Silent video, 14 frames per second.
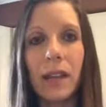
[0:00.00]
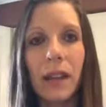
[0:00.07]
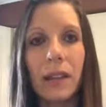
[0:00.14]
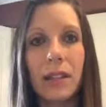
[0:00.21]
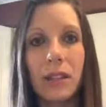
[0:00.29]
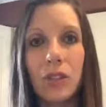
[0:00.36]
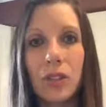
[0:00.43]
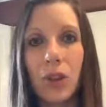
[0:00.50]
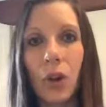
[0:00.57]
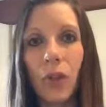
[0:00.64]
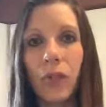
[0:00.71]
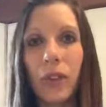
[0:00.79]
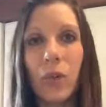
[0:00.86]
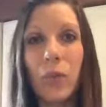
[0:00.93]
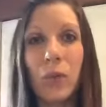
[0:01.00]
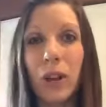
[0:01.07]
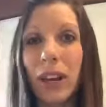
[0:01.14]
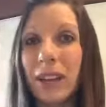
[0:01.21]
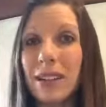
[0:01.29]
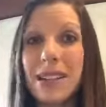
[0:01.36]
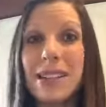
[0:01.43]
This Jovial
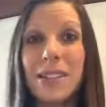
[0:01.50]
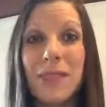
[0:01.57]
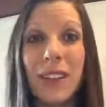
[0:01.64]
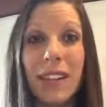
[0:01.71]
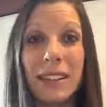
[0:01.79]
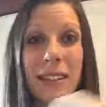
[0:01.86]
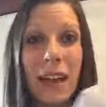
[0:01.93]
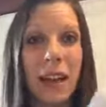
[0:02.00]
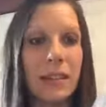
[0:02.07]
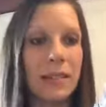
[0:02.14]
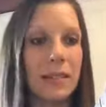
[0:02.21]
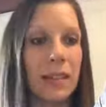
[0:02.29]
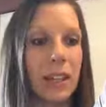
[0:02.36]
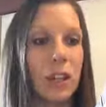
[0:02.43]
brand is fantastic.